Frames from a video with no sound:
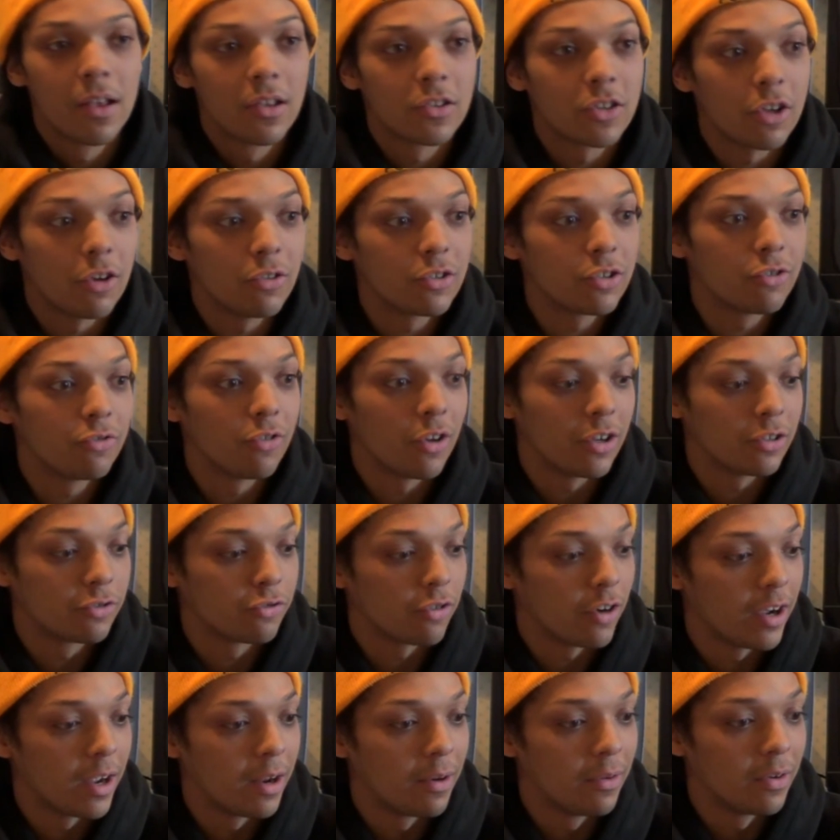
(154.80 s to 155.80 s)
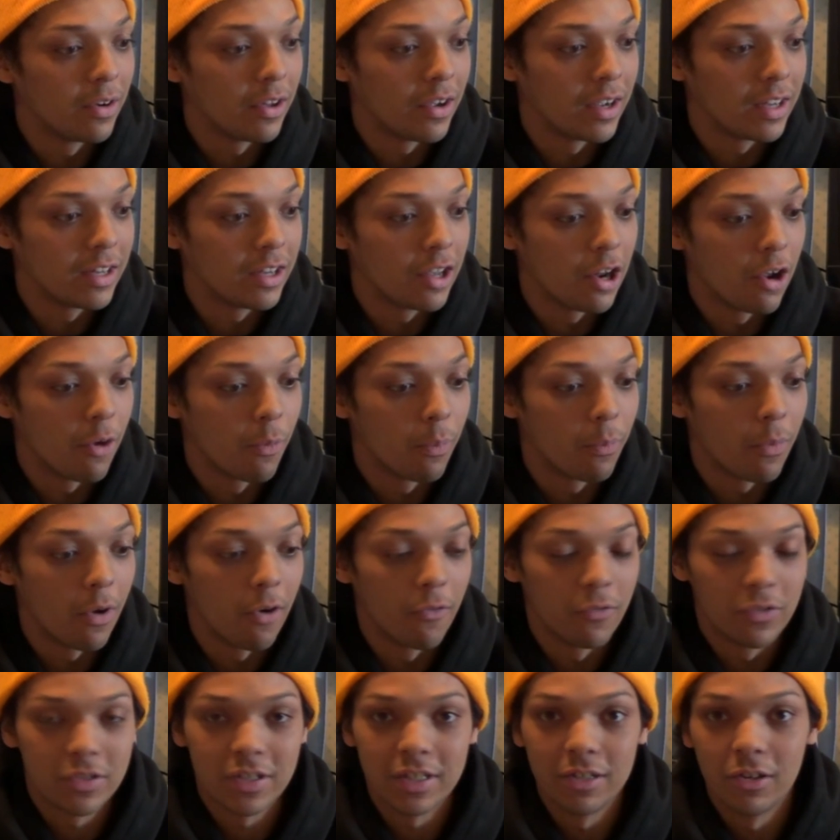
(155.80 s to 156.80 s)
So I do like try and
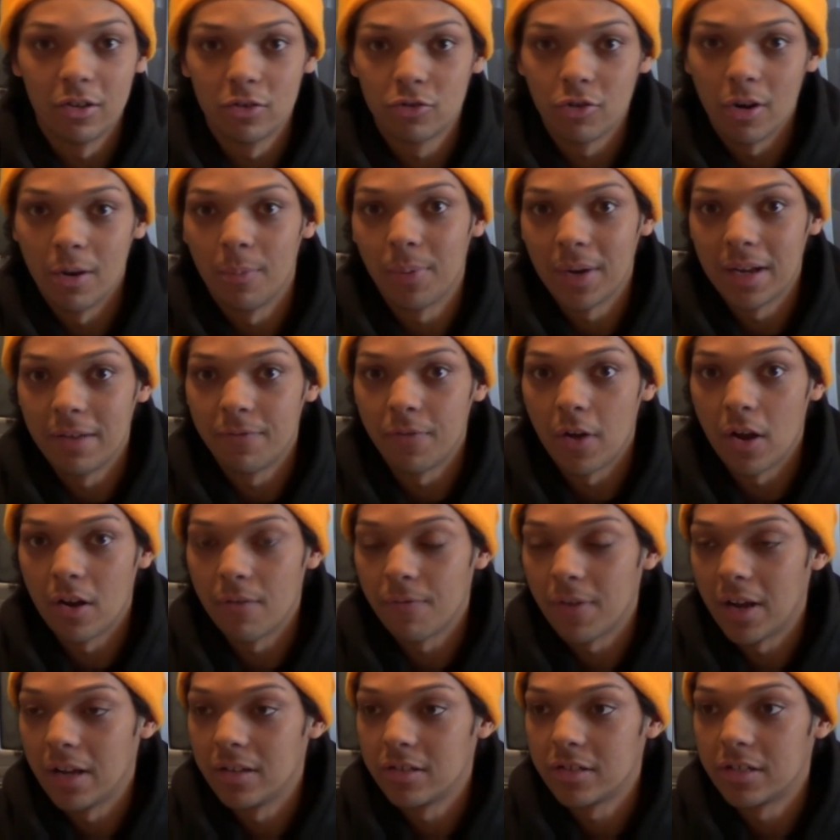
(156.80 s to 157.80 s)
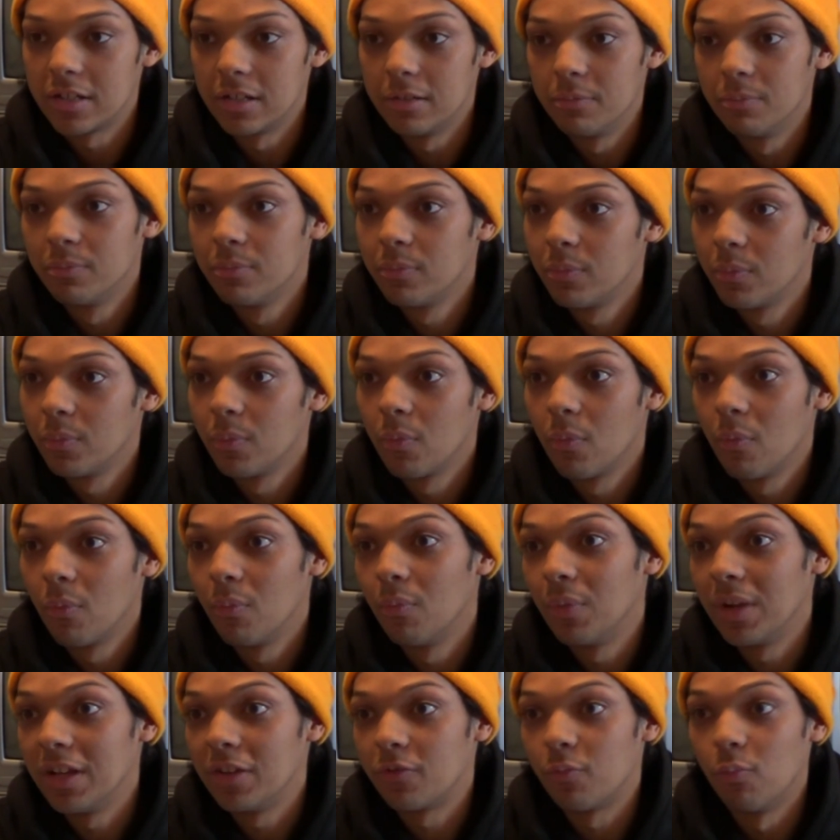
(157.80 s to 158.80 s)
obviously I'll try and play Final Fantasy,
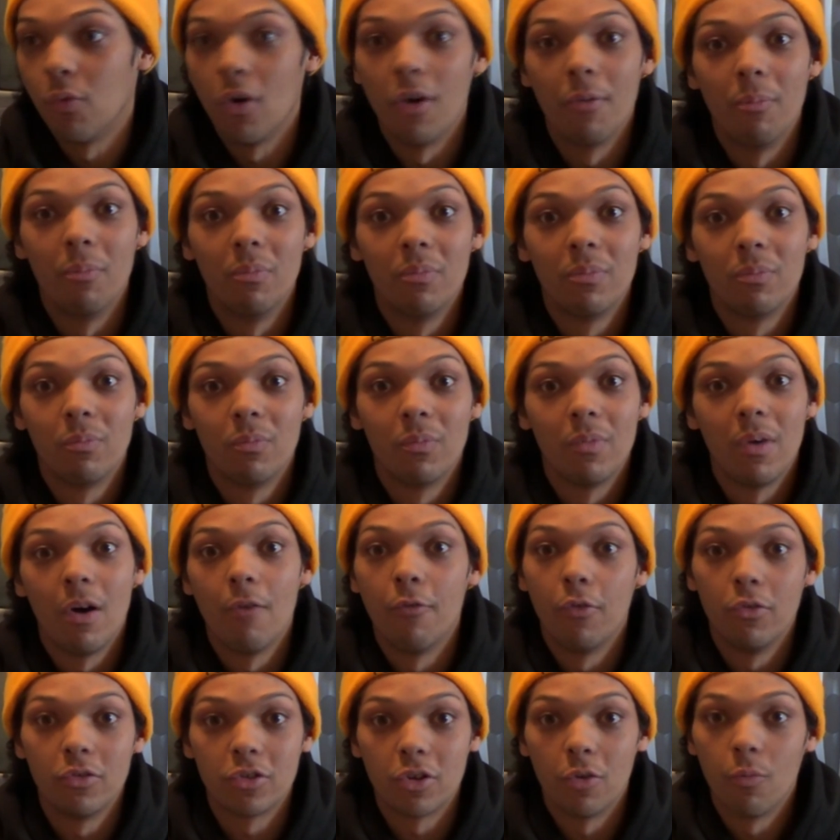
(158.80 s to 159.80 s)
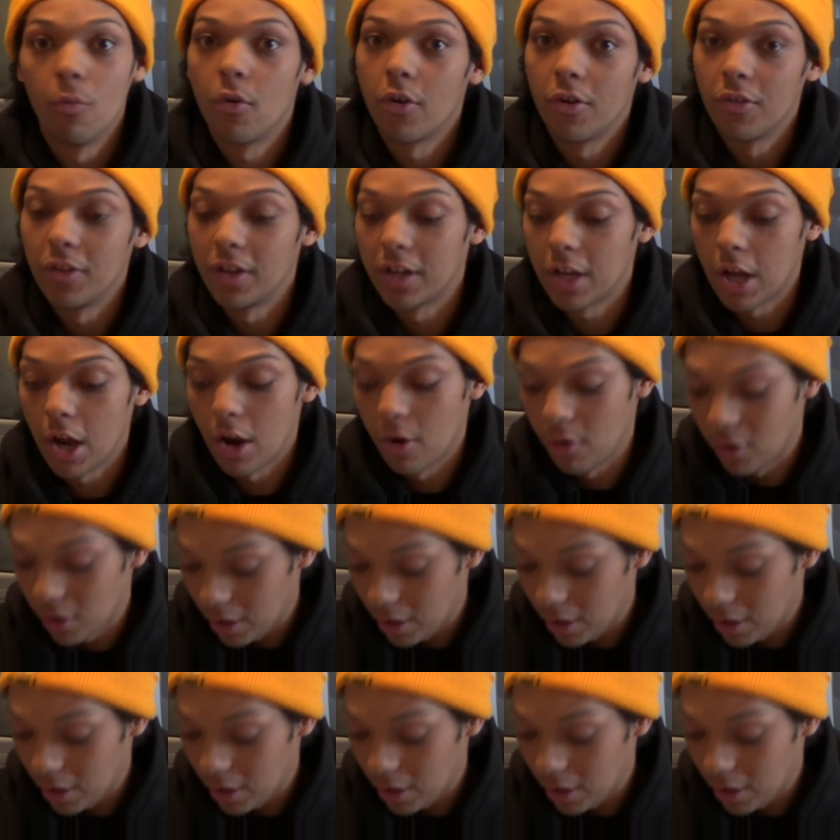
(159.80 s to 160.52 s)
at least one. I've always got one on the go,